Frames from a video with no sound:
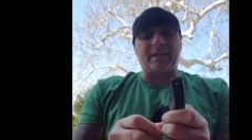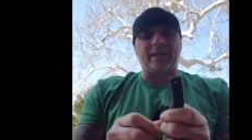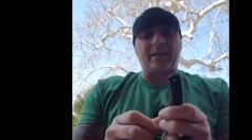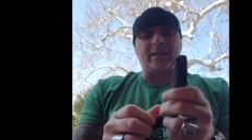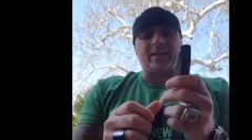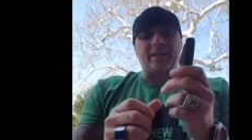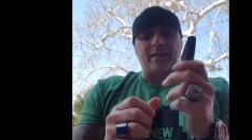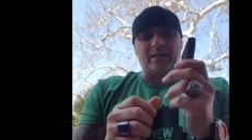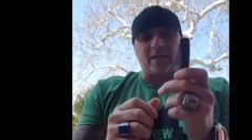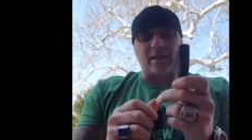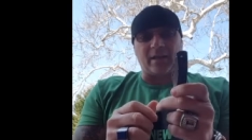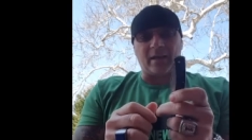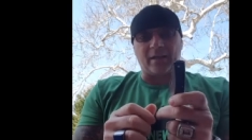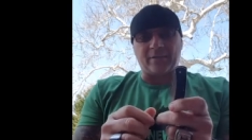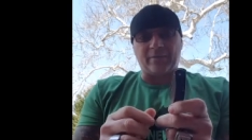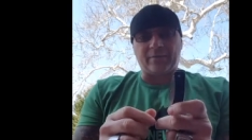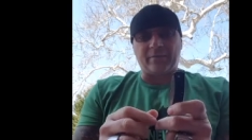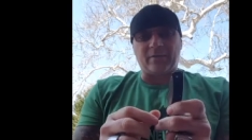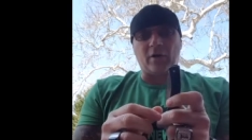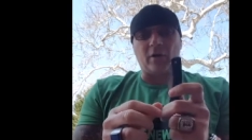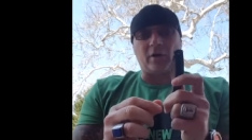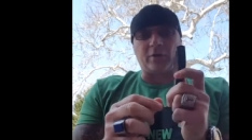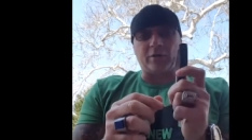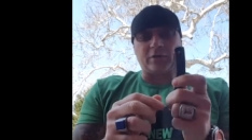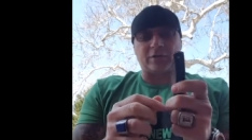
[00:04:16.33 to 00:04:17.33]
it
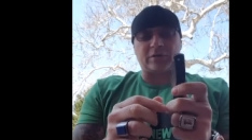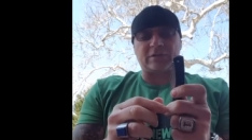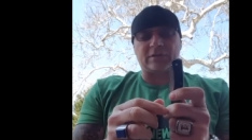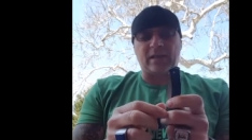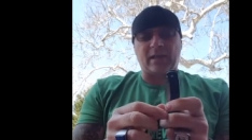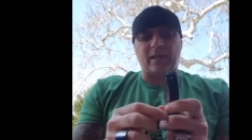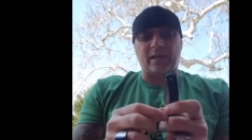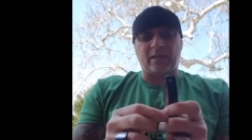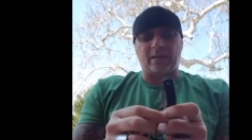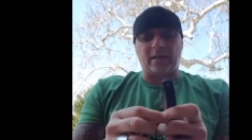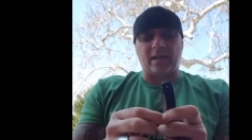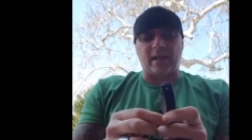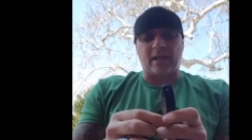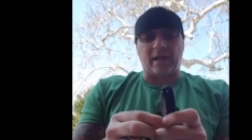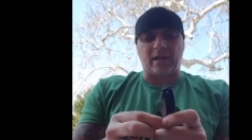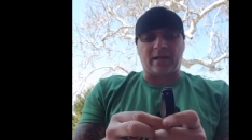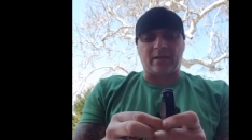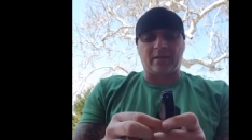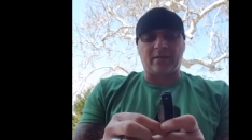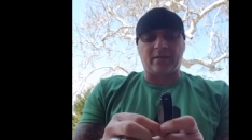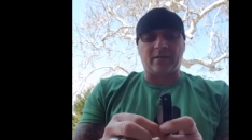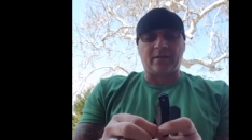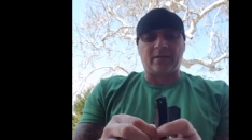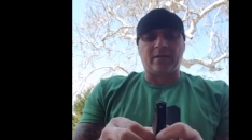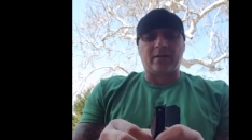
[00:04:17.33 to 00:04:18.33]
knife. Understand that.